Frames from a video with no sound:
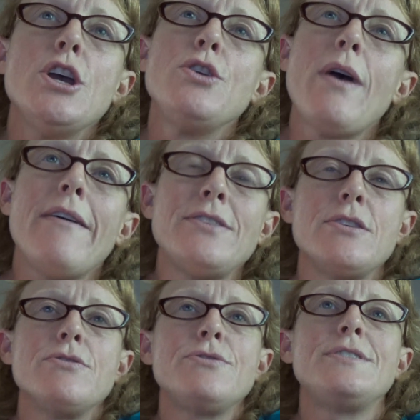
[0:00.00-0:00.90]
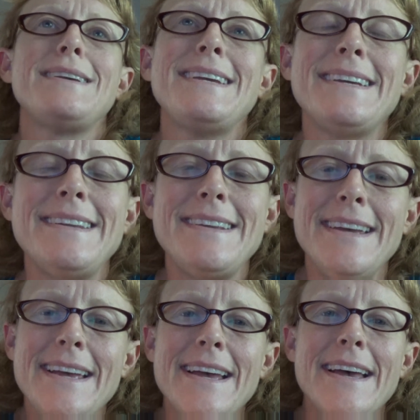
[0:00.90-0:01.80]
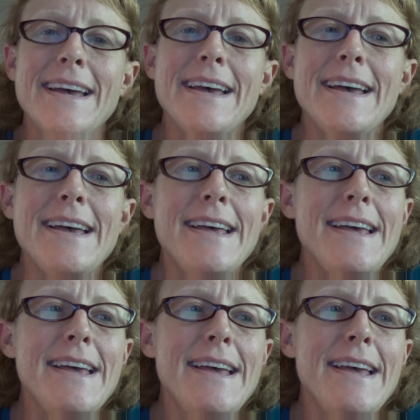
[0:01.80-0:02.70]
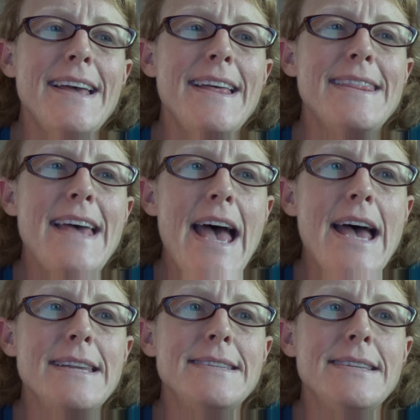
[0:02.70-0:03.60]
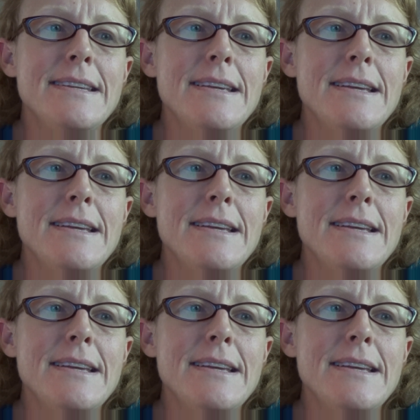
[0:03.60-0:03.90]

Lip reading: you have to understand that